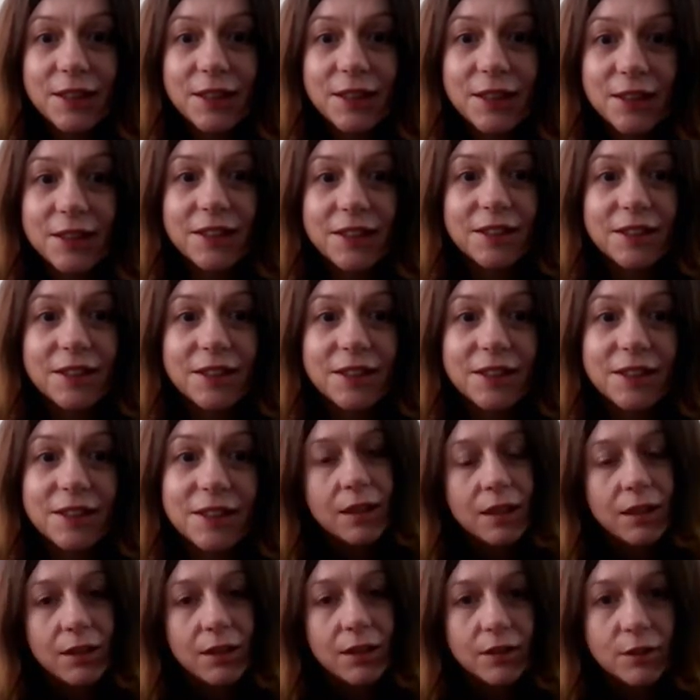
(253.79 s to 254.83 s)

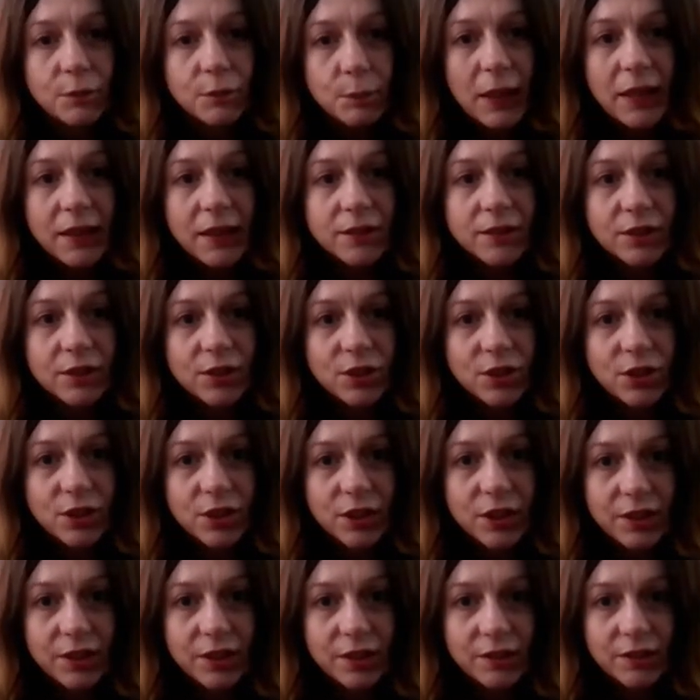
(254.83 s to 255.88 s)
tangent is third class
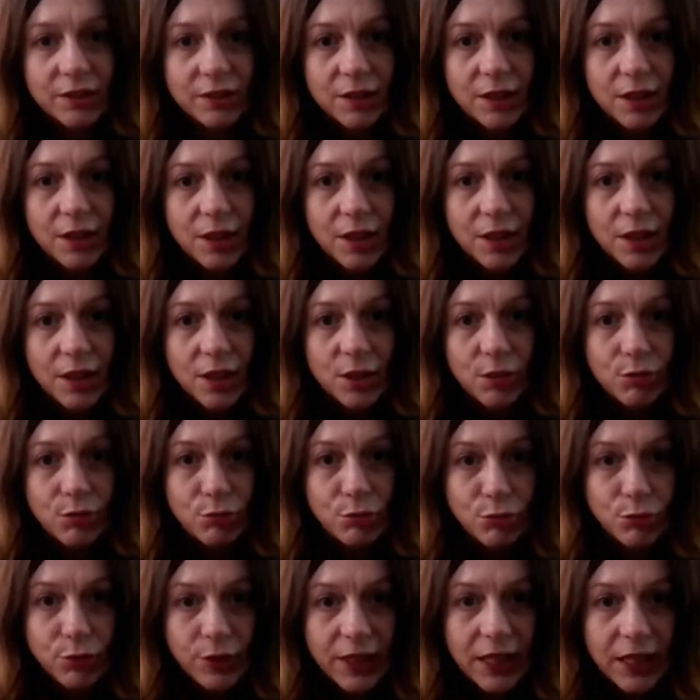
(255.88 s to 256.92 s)
passengers
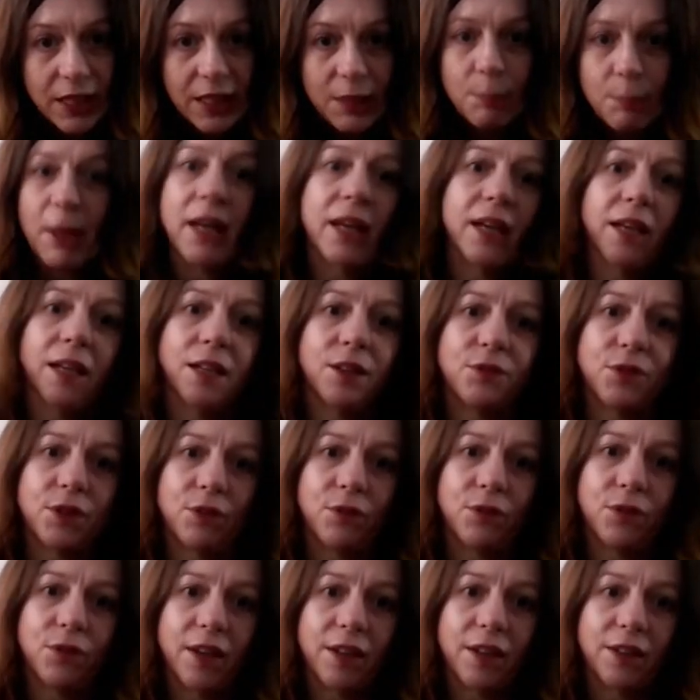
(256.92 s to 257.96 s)
really paid for
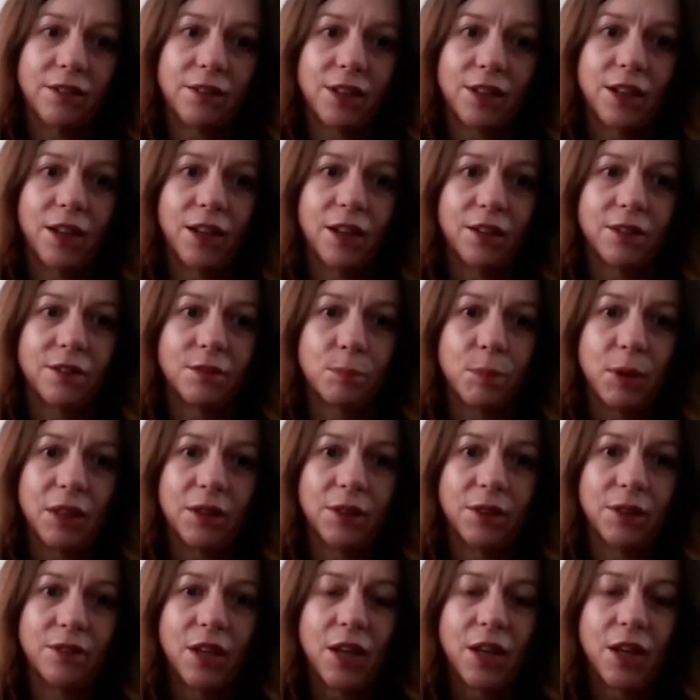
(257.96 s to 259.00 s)
the first class,
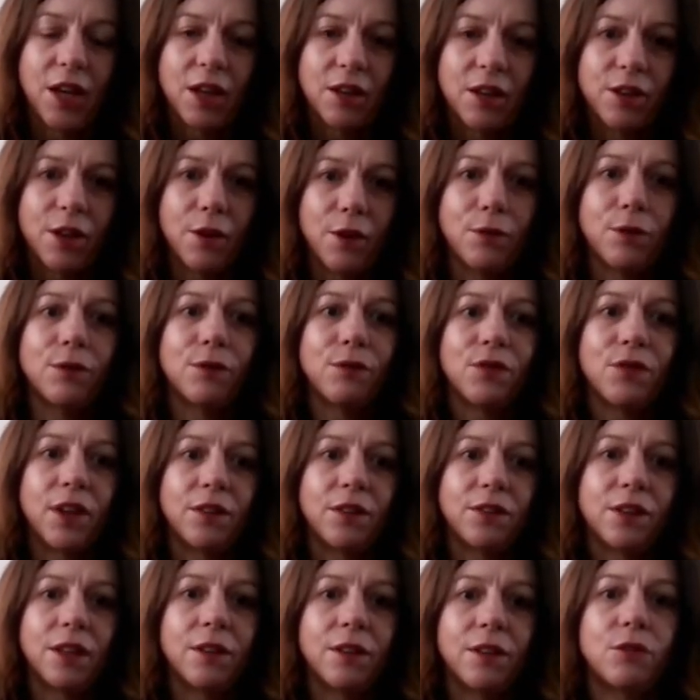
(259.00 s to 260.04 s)
because those first
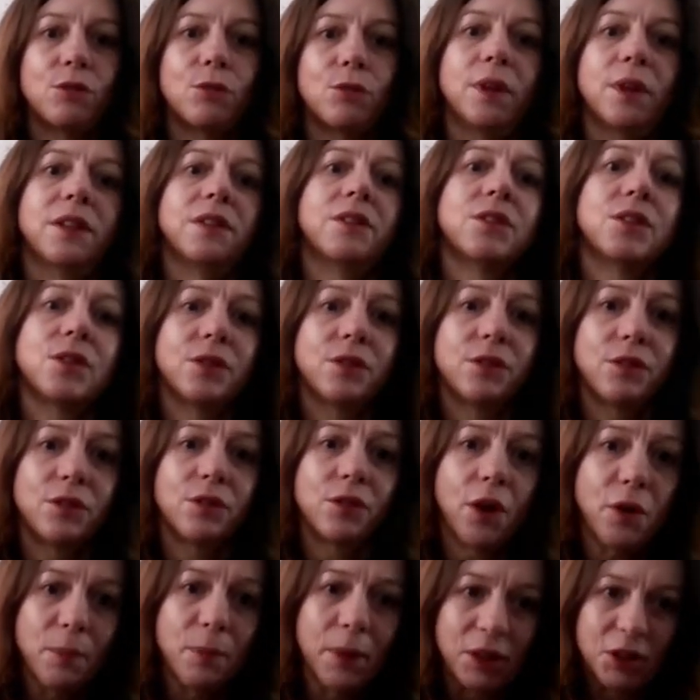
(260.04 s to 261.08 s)
class suites cost
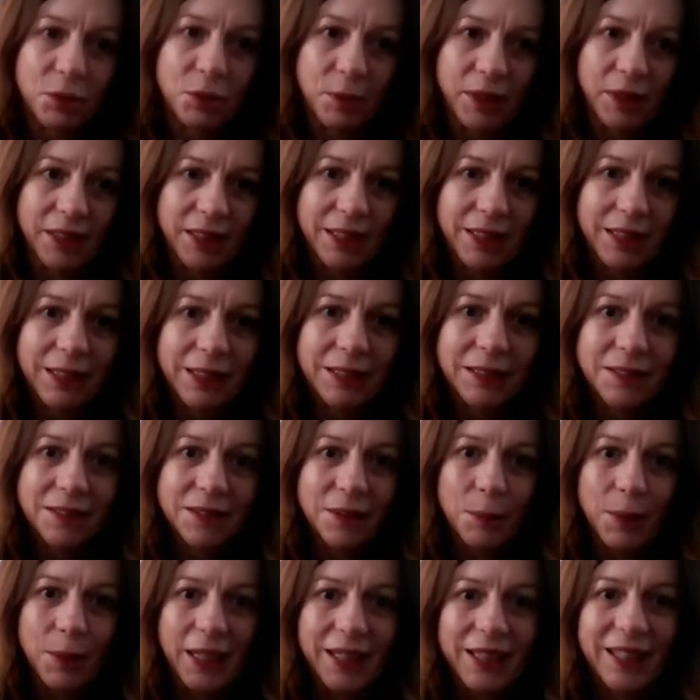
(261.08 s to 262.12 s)
so much money to
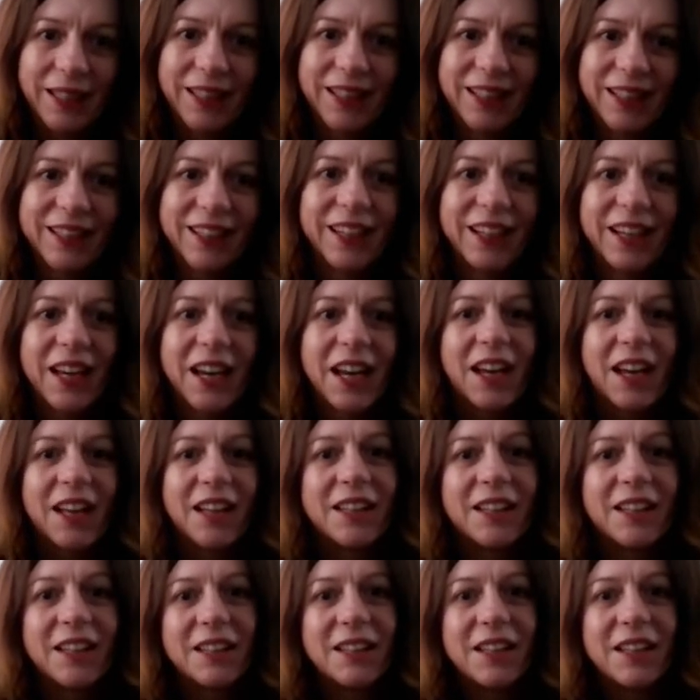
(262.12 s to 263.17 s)
make
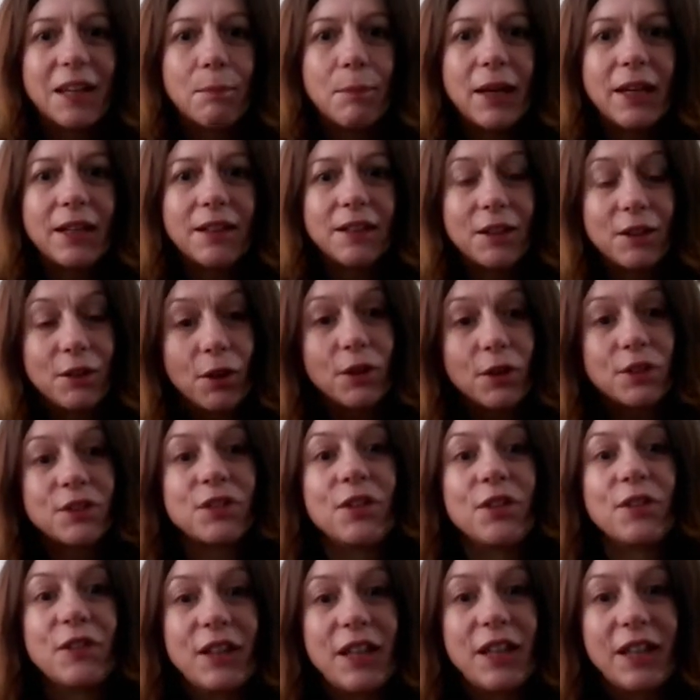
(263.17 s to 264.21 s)
that they made a loss
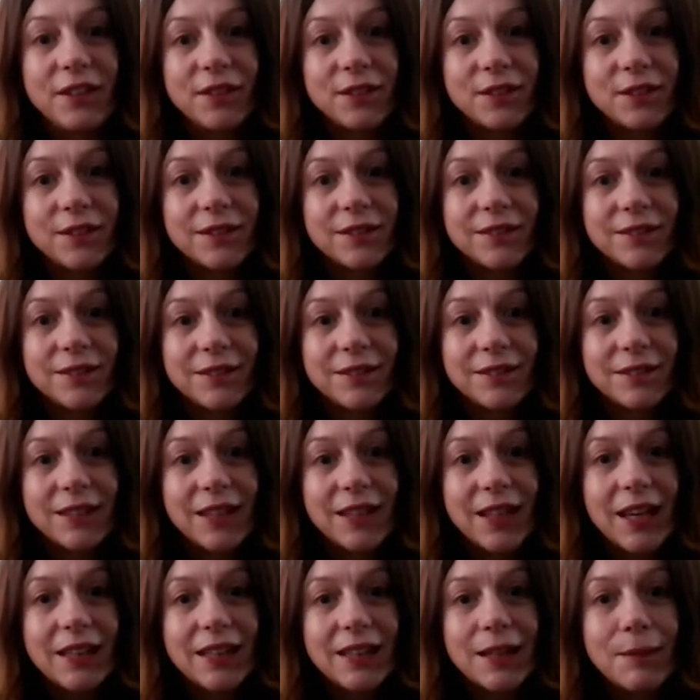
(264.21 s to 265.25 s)
on those,
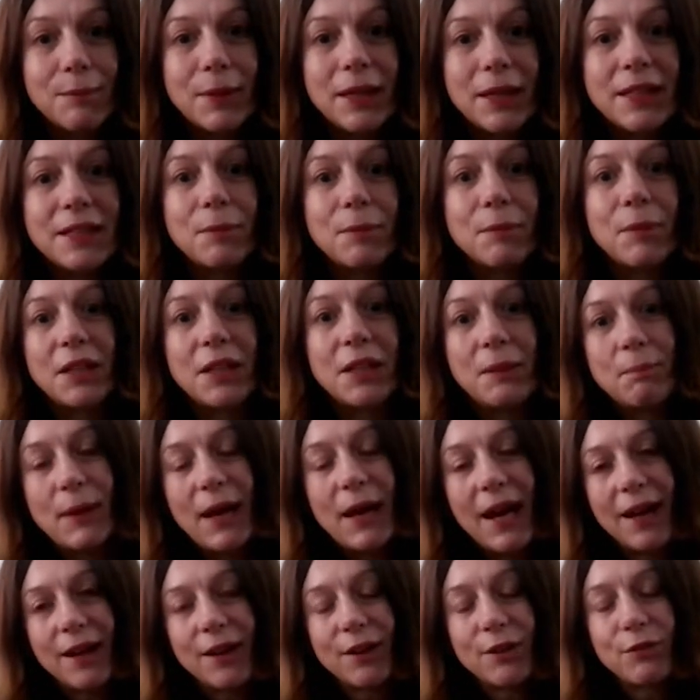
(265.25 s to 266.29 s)
and they made the money
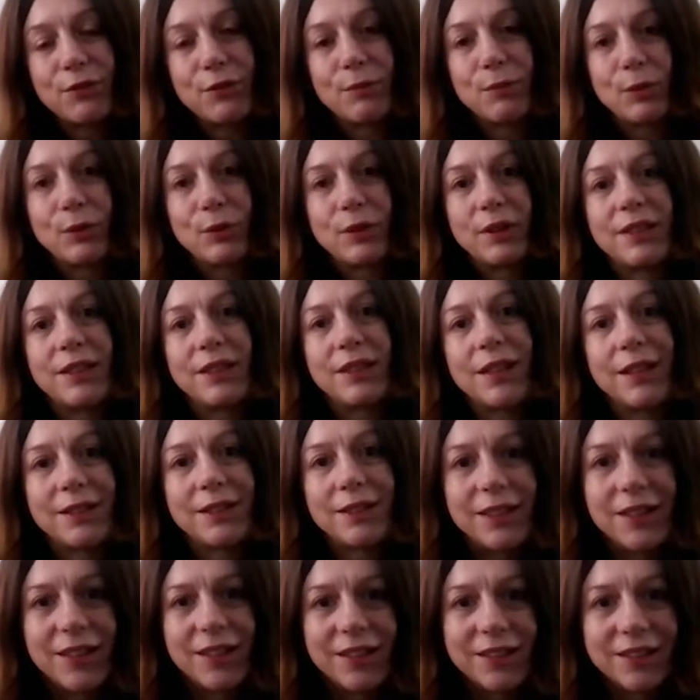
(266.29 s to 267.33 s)
back from all the third
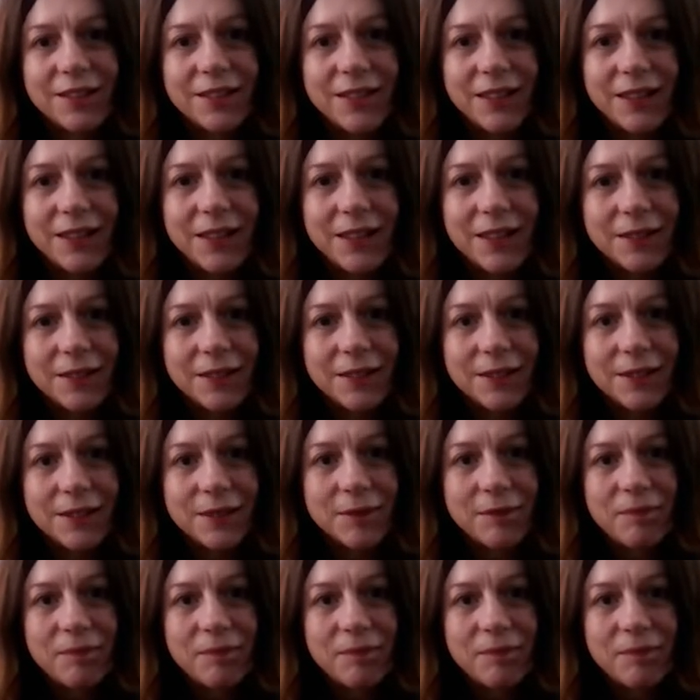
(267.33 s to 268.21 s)
class tickets.